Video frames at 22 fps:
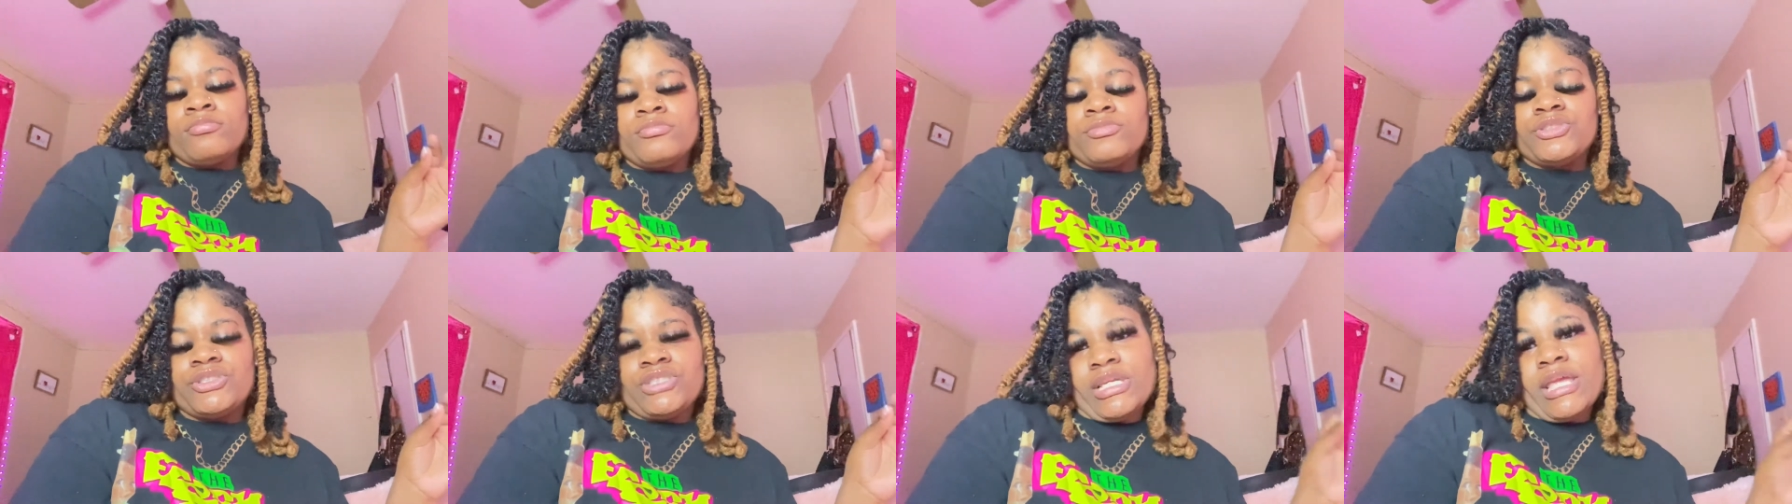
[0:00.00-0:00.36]

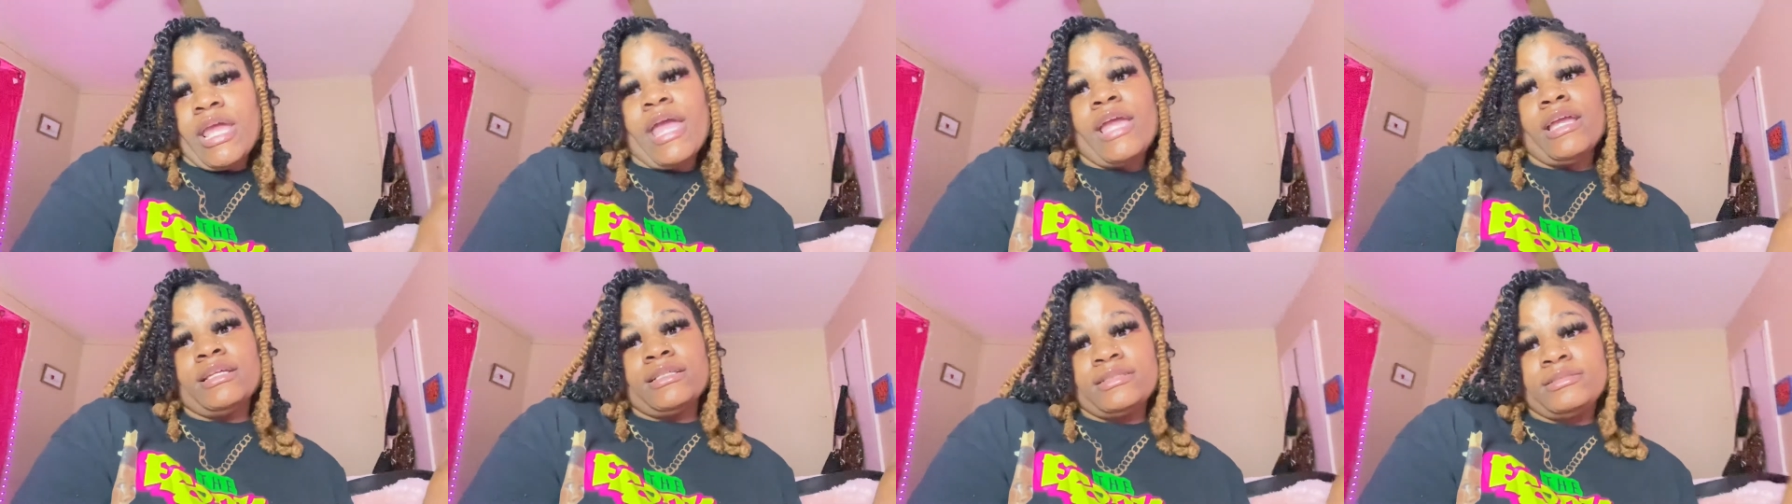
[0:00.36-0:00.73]
She
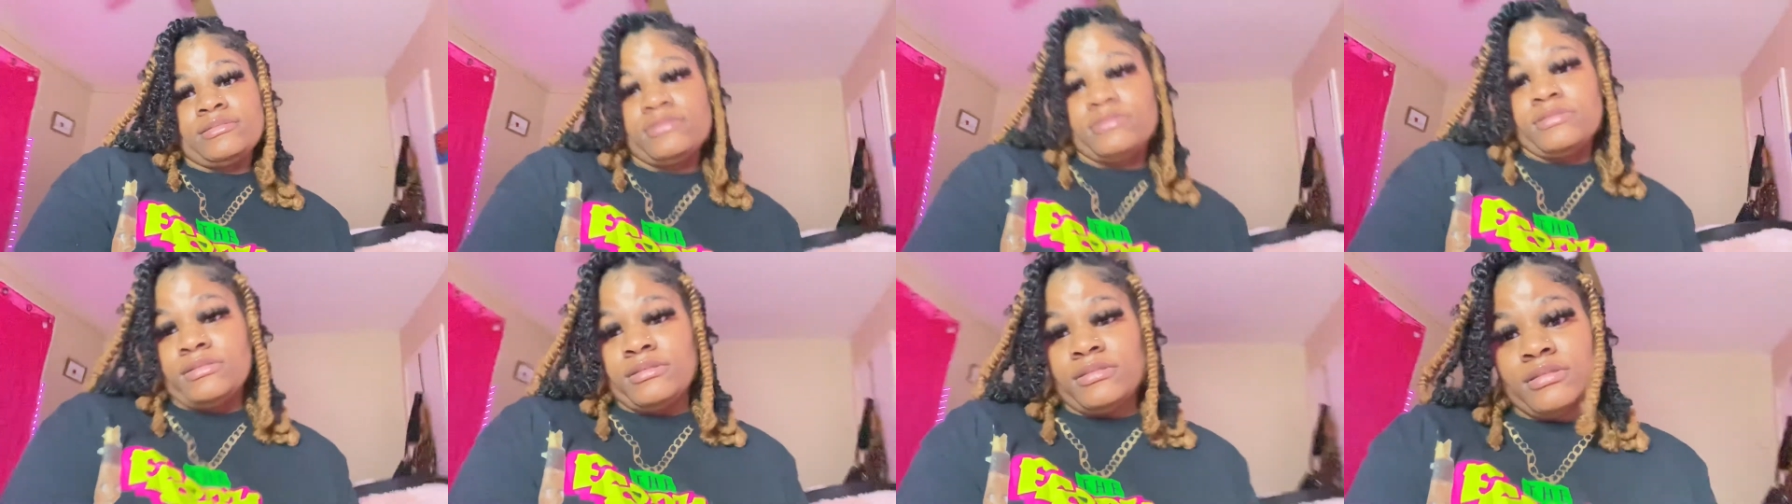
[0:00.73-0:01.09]
ate
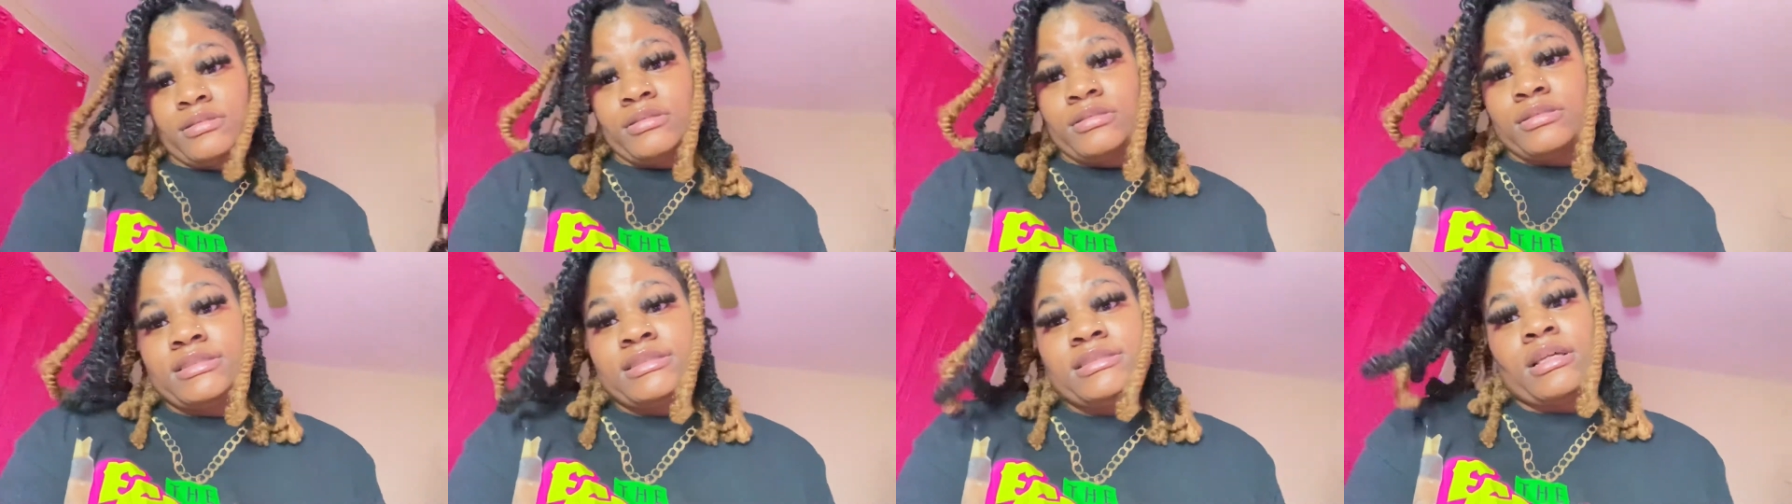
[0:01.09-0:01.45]

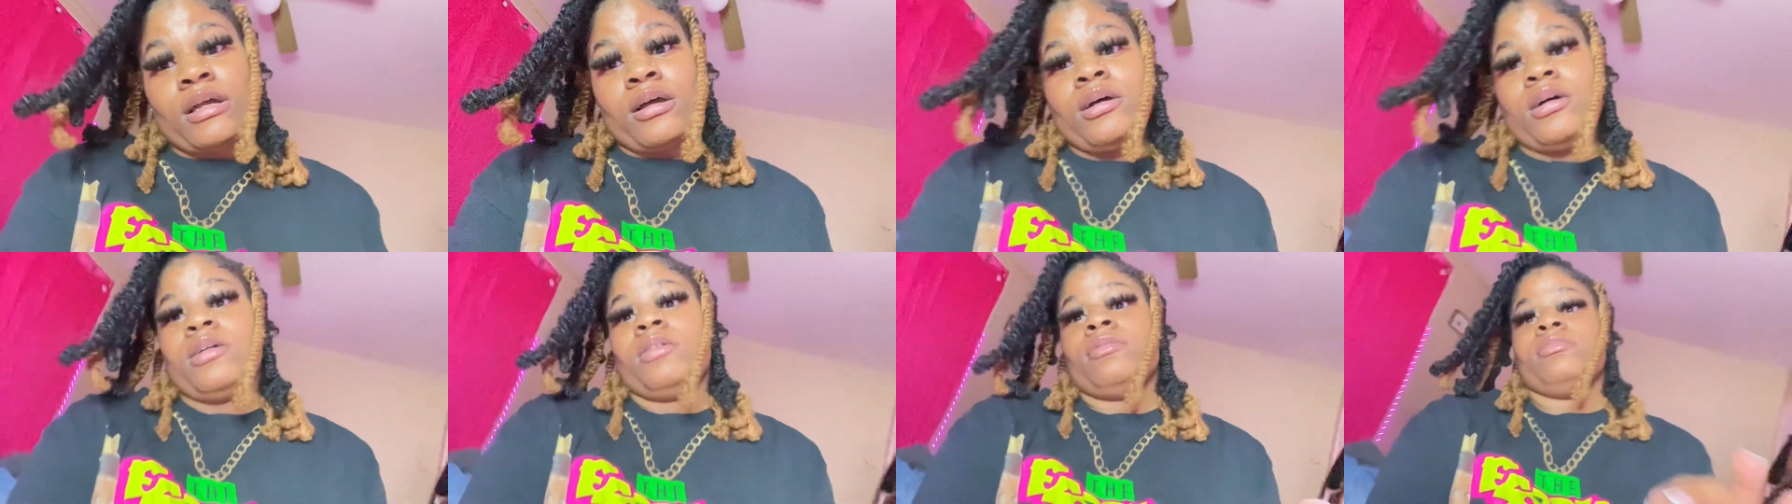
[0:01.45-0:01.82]

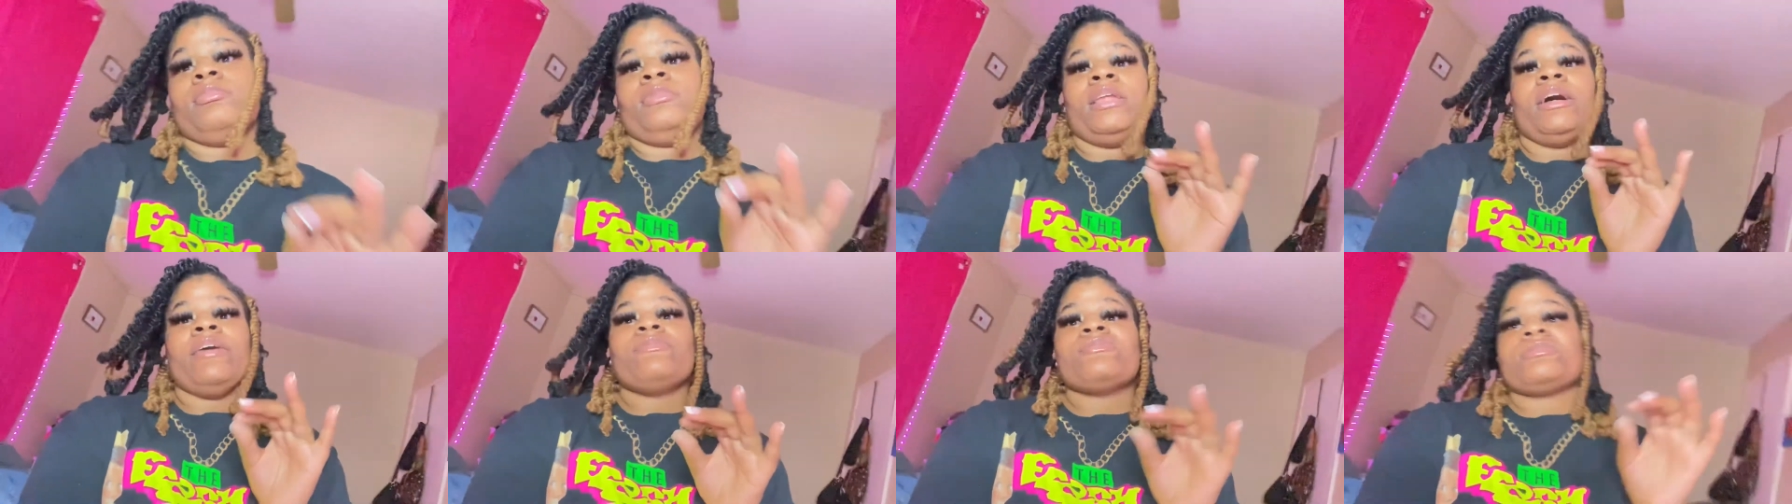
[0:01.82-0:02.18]
um
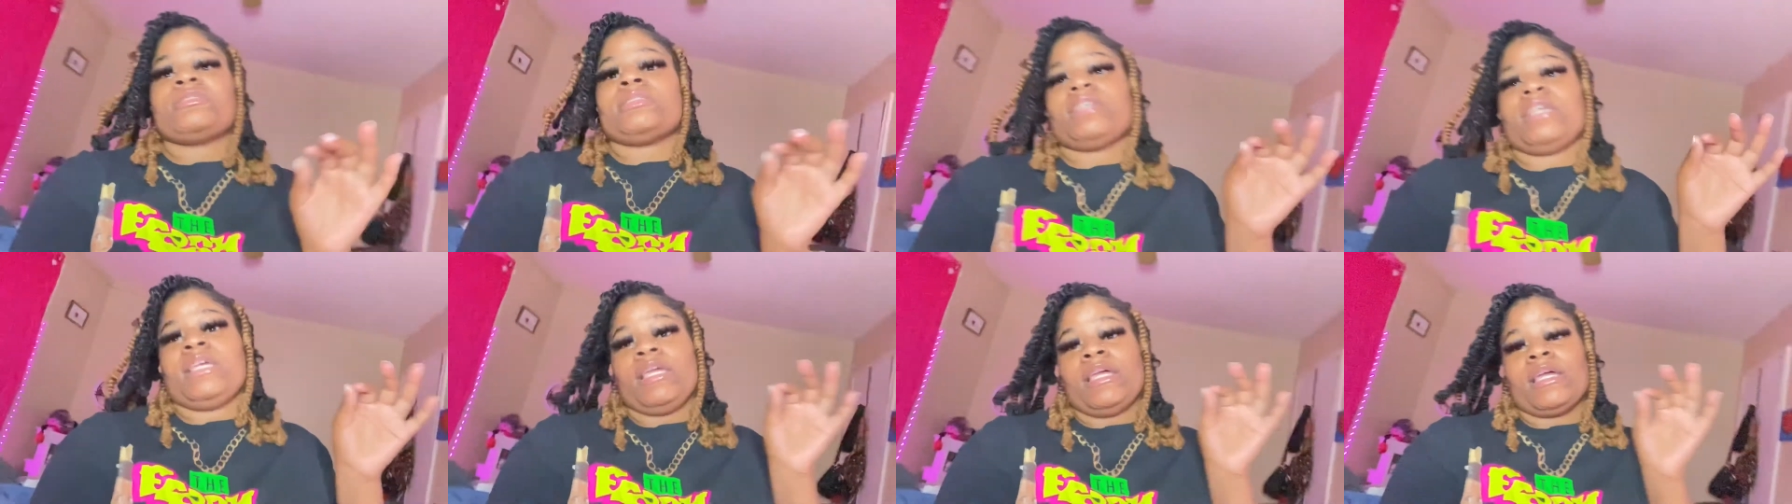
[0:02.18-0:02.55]
level
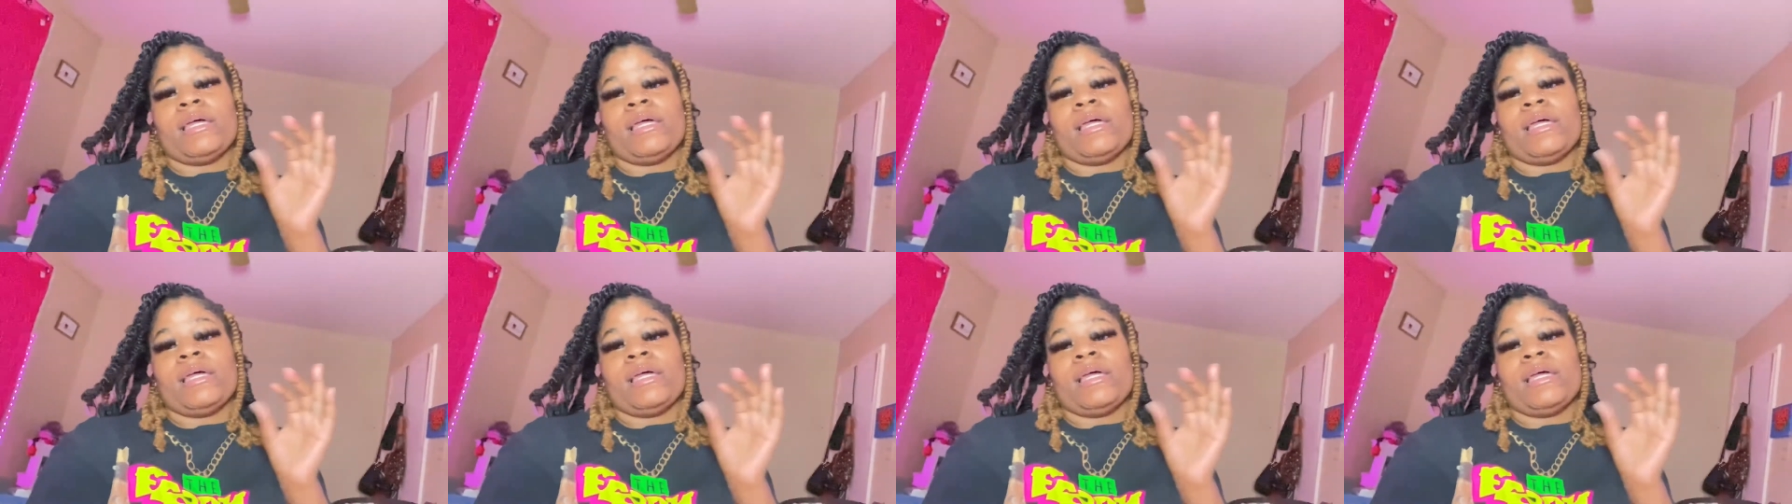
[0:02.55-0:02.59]
10